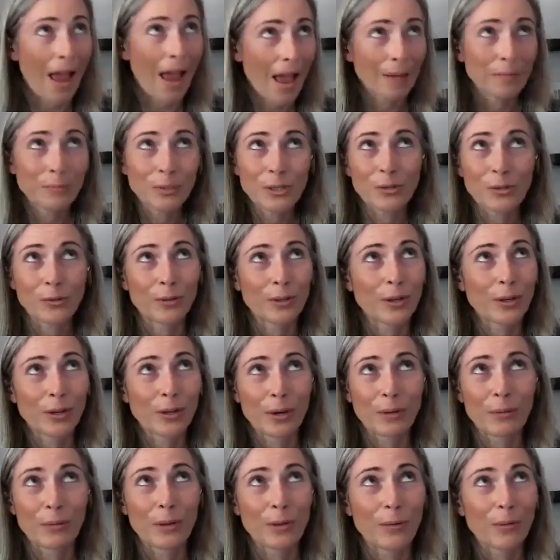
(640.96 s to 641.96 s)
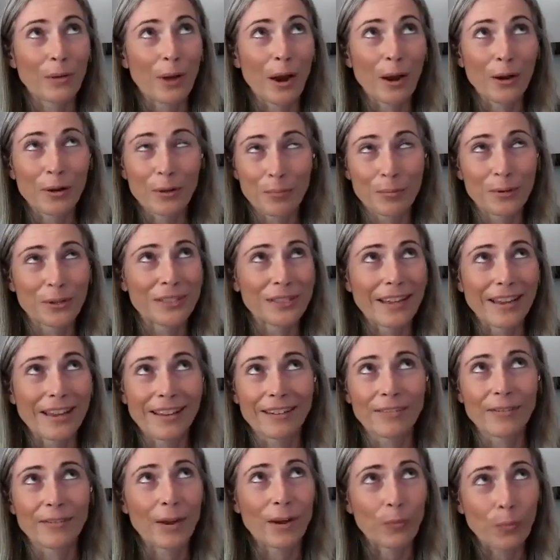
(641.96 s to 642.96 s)
Absolutely agree with you
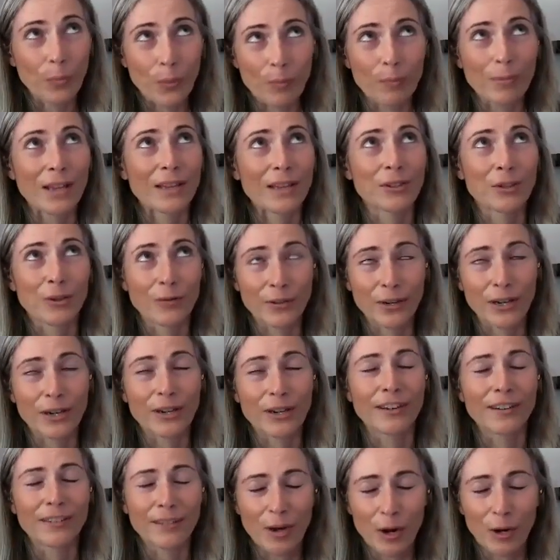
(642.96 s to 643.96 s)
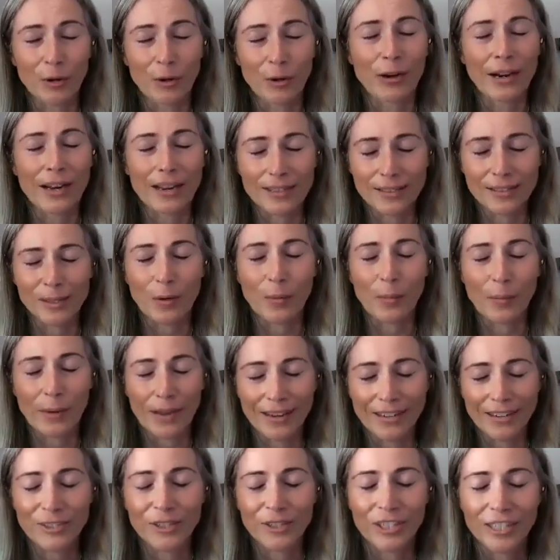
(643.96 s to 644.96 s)
100%. Got whiplash over here agreeing so
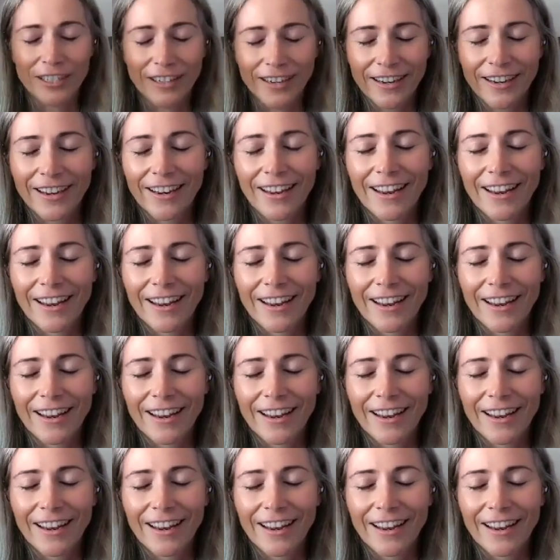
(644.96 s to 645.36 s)
much.